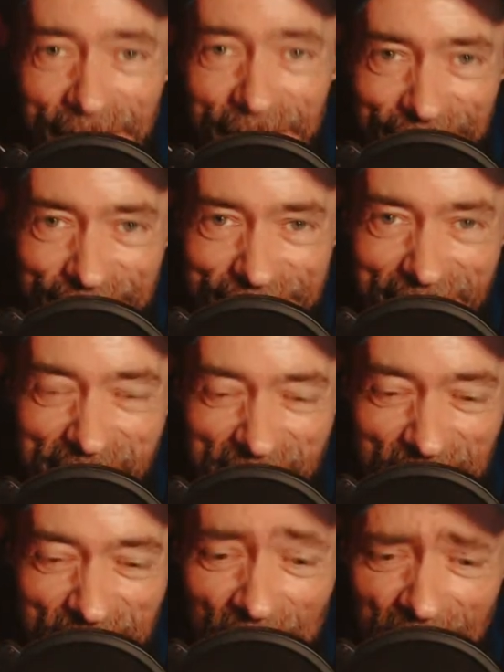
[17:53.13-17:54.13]
those types of
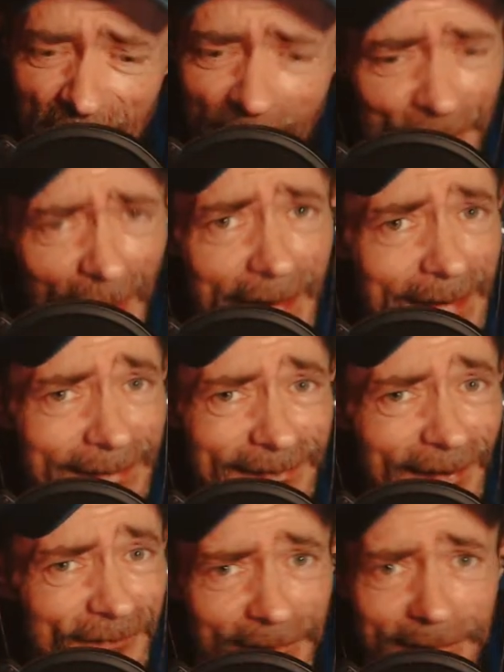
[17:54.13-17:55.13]
programs. Hey,
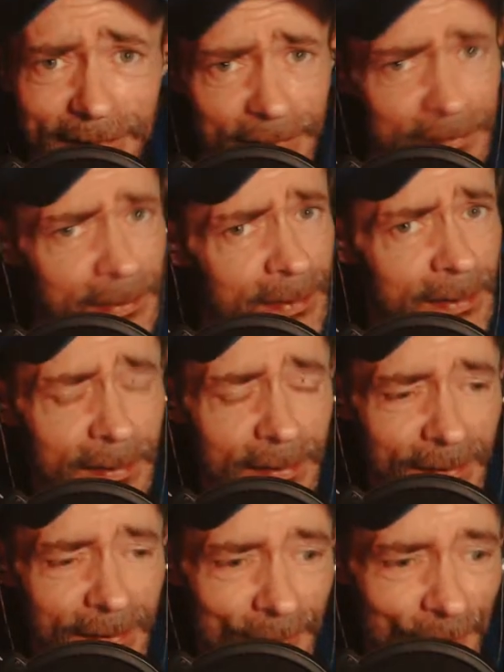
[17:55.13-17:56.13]
listen,
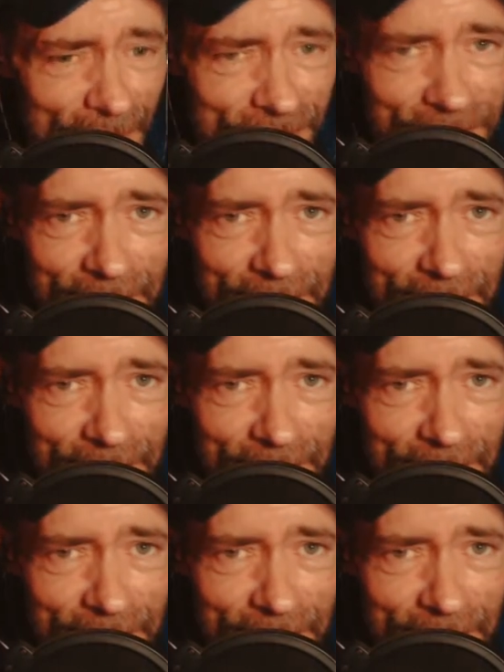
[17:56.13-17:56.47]
that's your